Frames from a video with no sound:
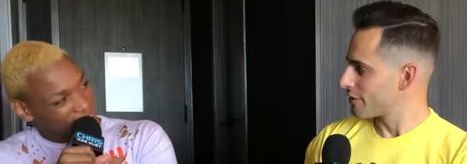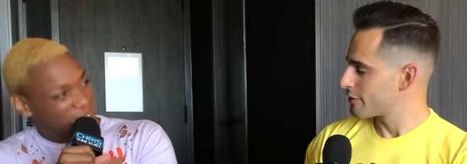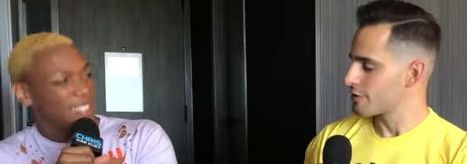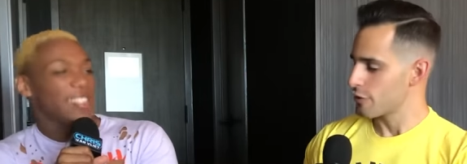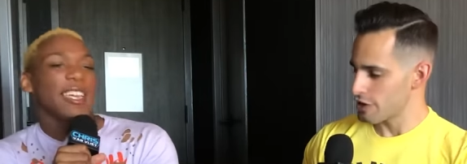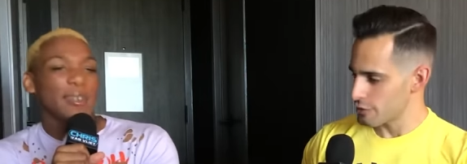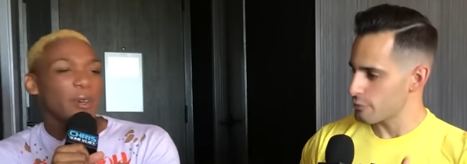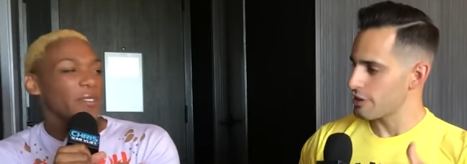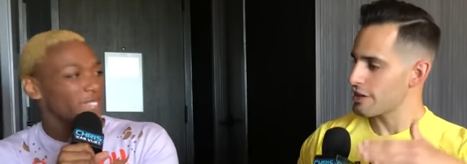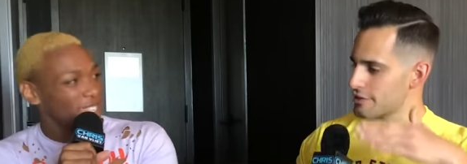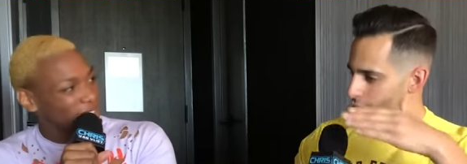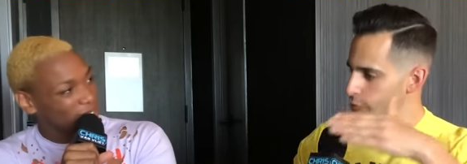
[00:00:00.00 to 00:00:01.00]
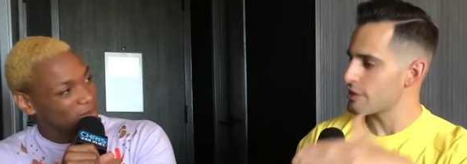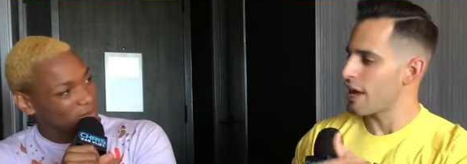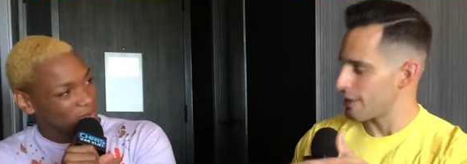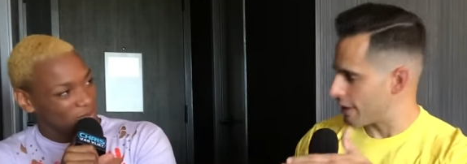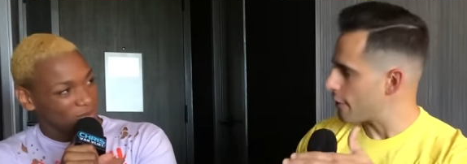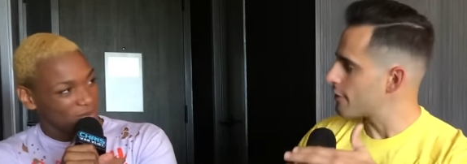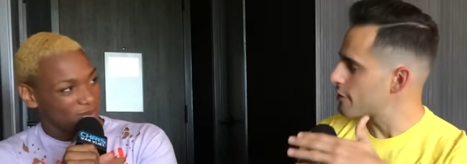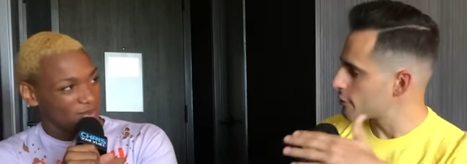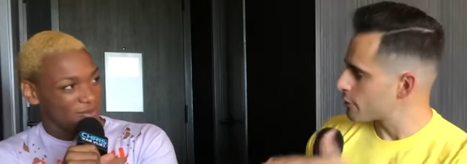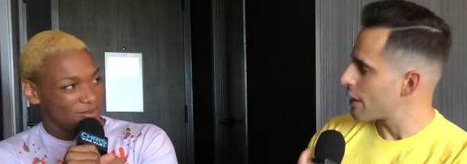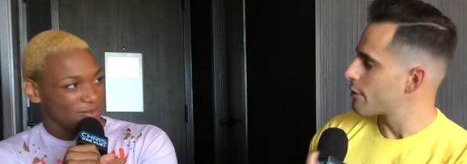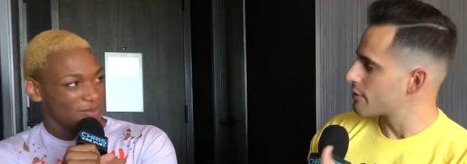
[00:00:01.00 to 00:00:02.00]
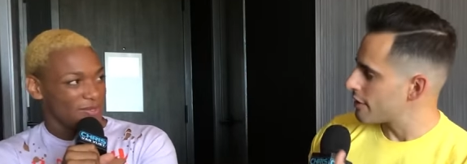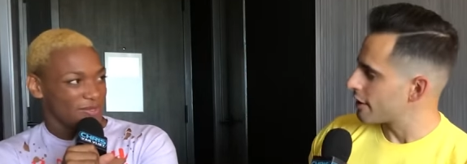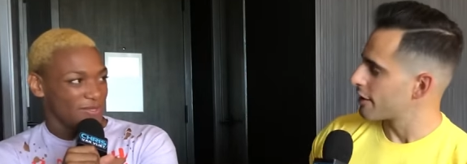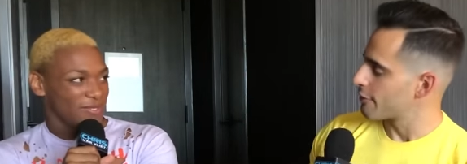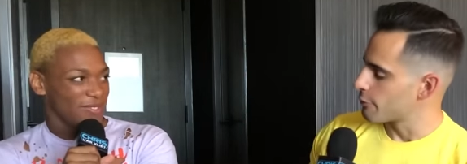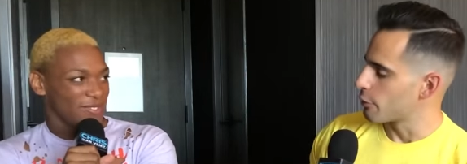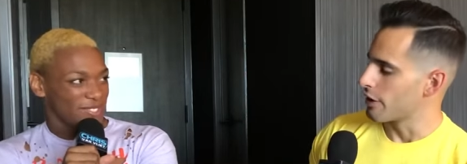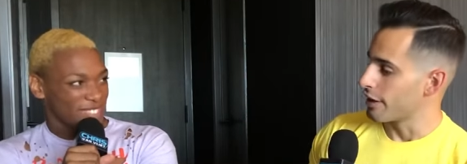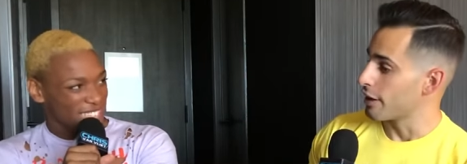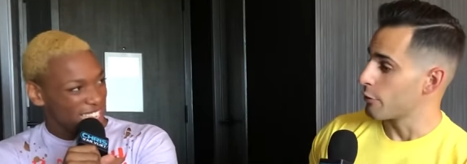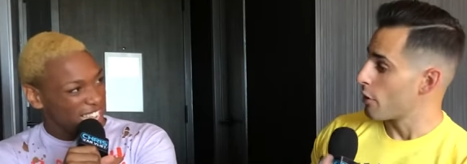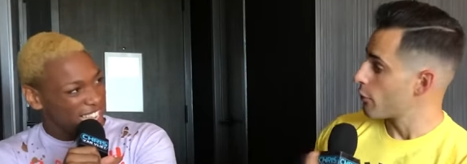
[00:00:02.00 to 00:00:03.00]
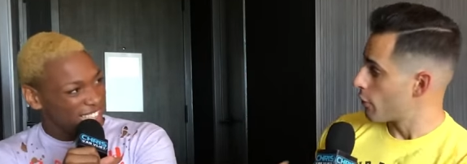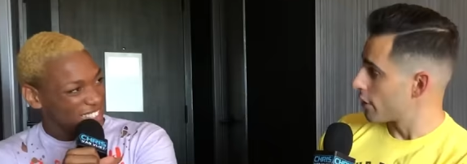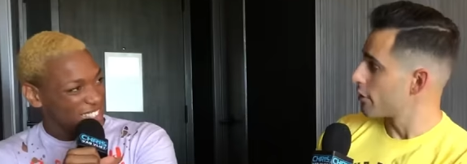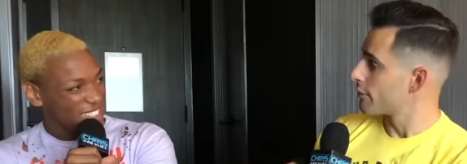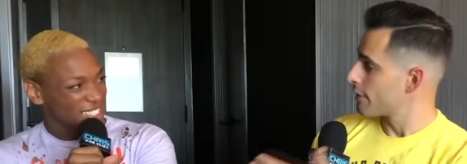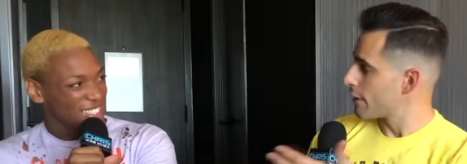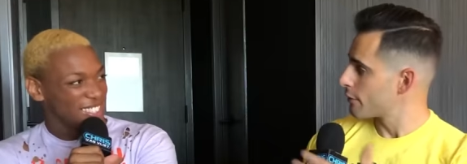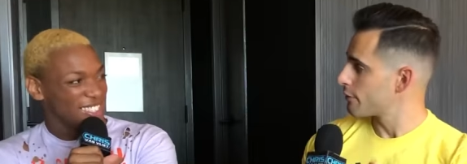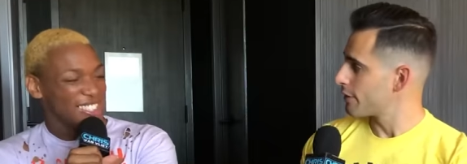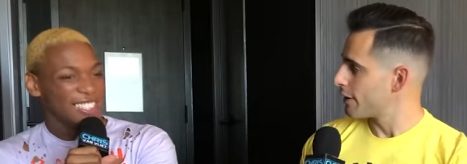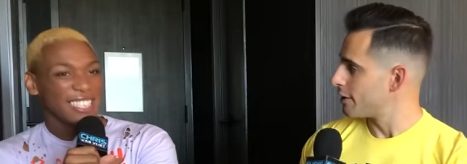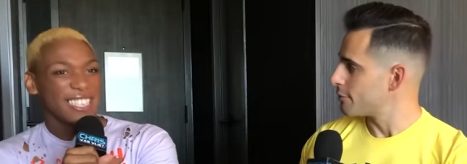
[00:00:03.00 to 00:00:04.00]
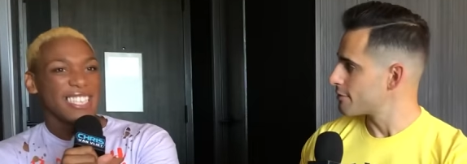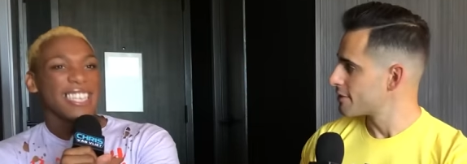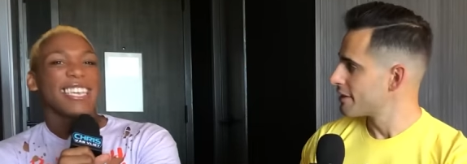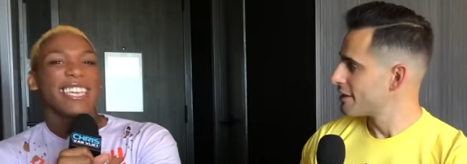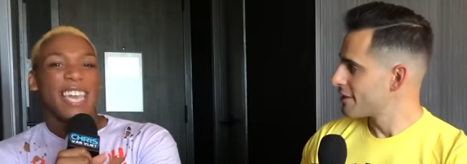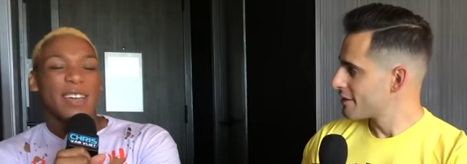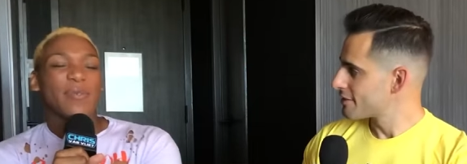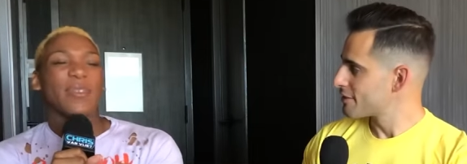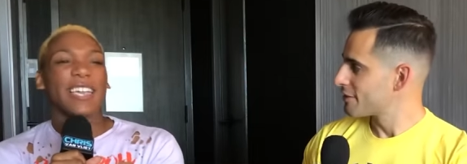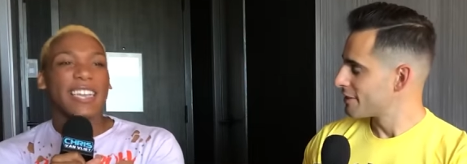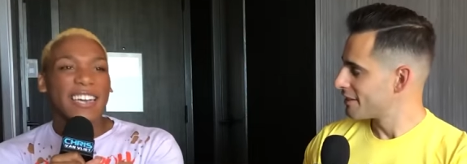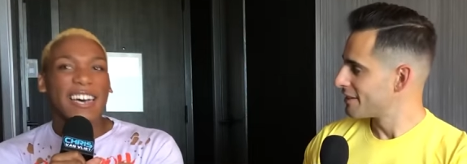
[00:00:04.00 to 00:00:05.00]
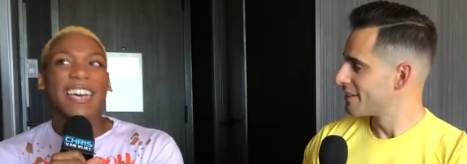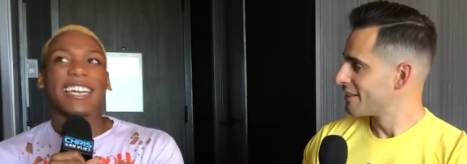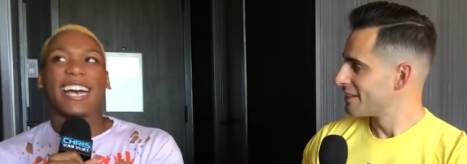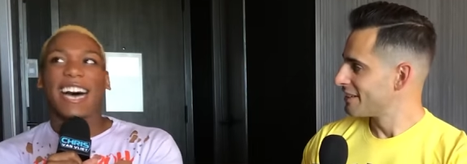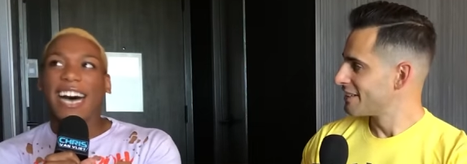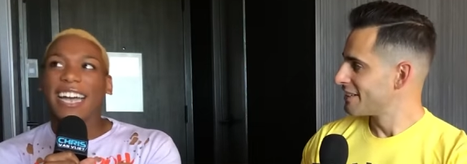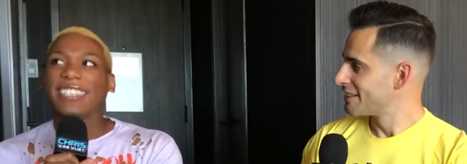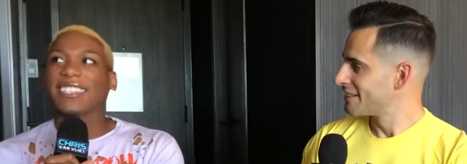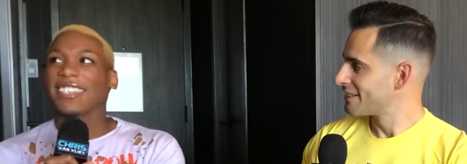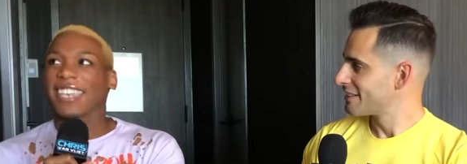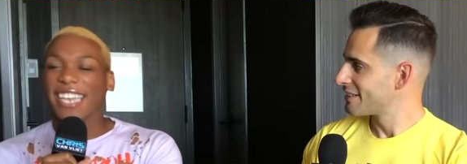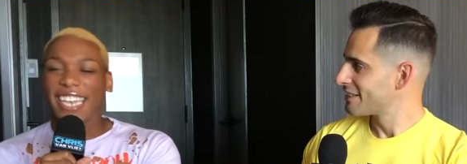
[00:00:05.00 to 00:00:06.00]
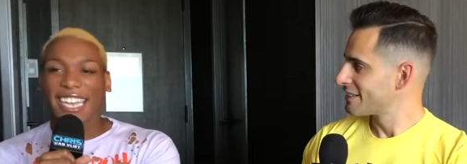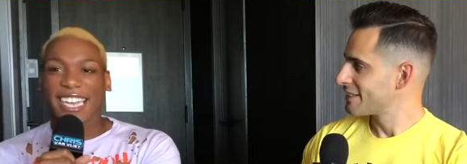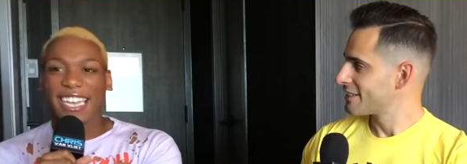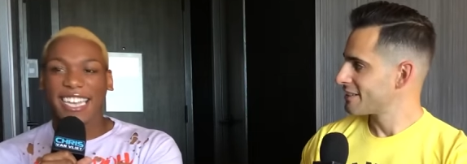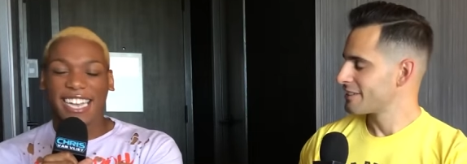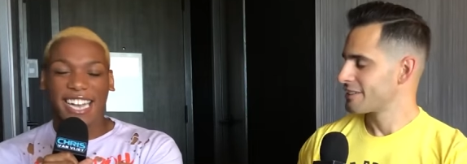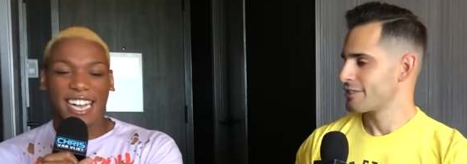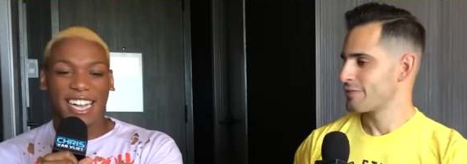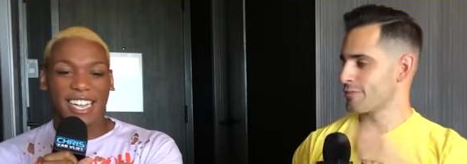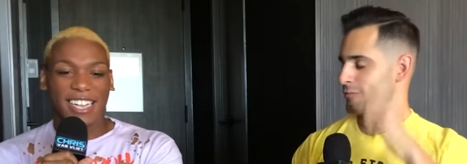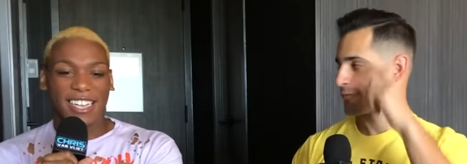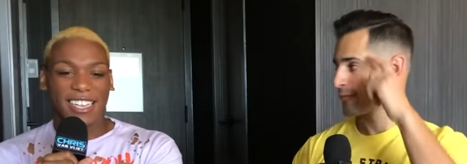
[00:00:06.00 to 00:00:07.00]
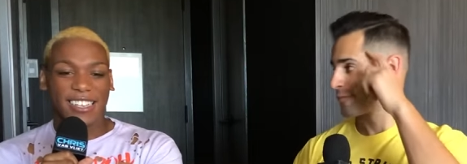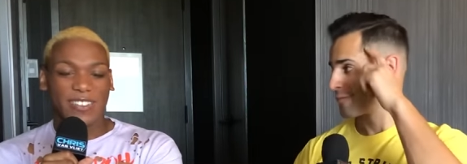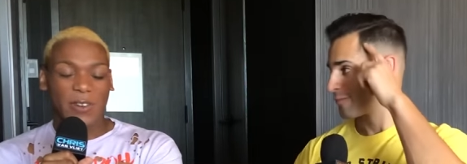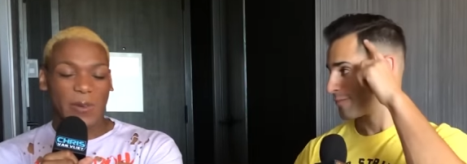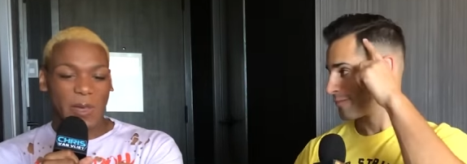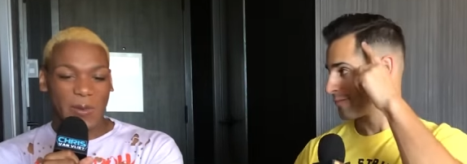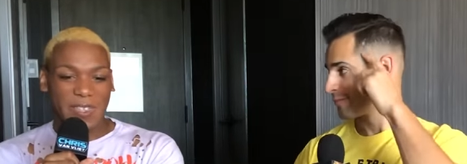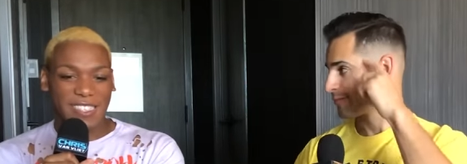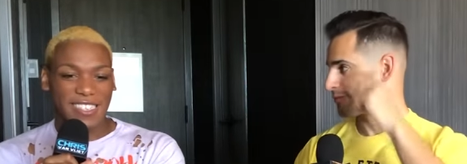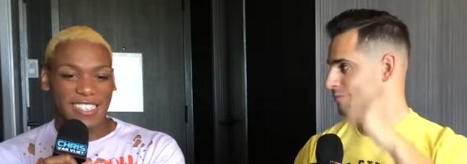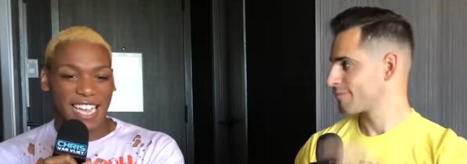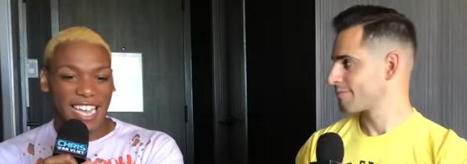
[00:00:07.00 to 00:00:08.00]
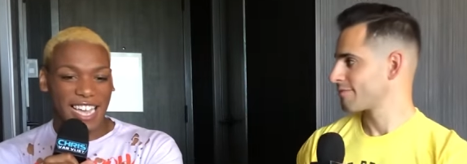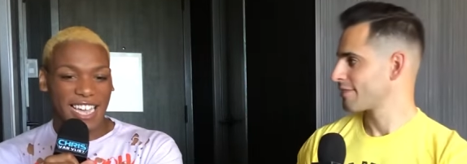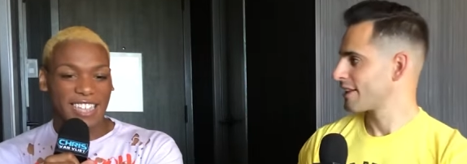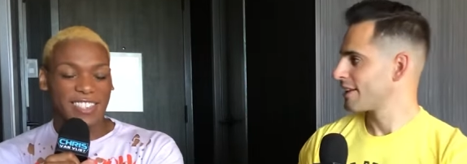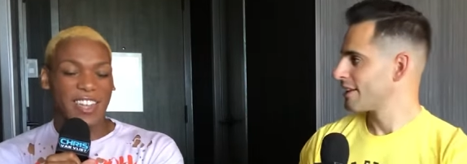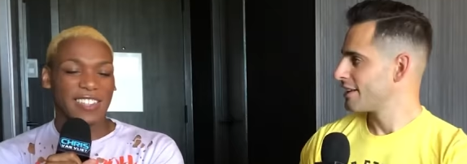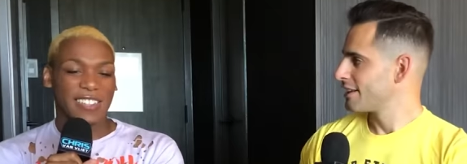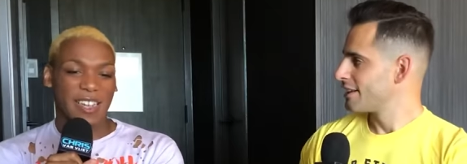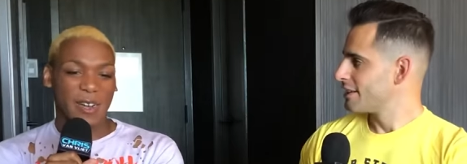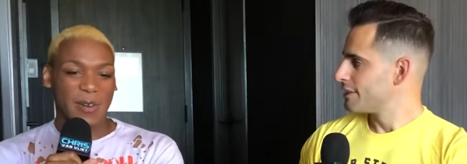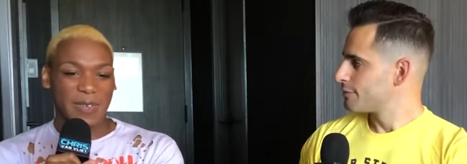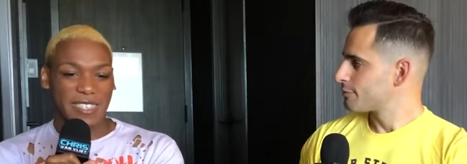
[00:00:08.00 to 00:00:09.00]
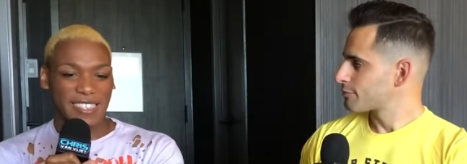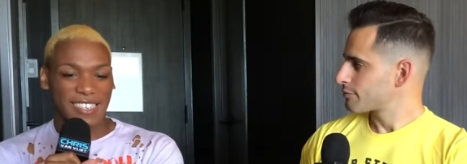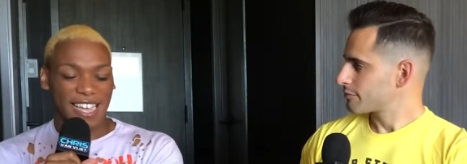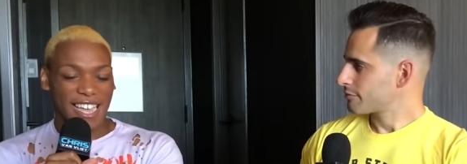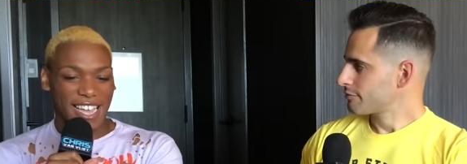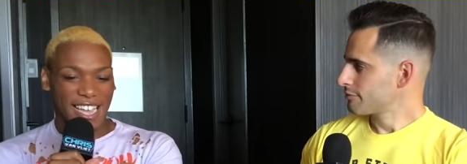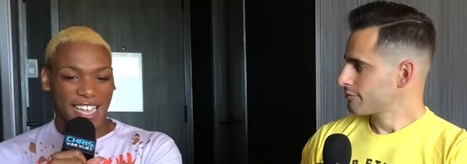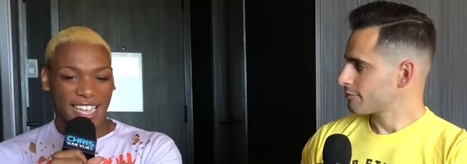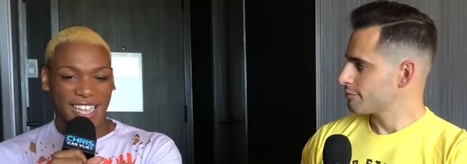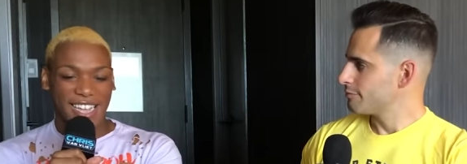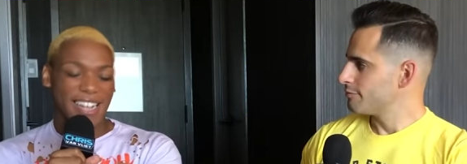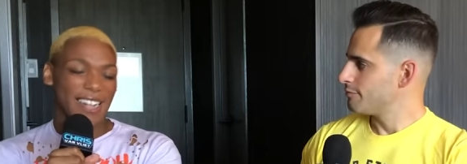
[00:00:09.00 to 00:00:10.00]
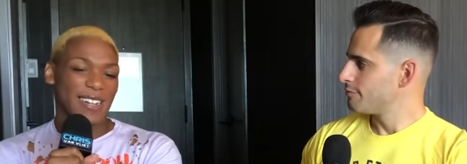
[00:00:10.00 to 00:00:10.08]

Speaker 1: teen, so this, teen this movies. Is that, yeah, this is what I was digging for here. Yeah. What What are your favorite films?
Speaker 2: Yeah, Bring It On, Hot Chick, uh, Romeo Must Die, John Tucker Must Die.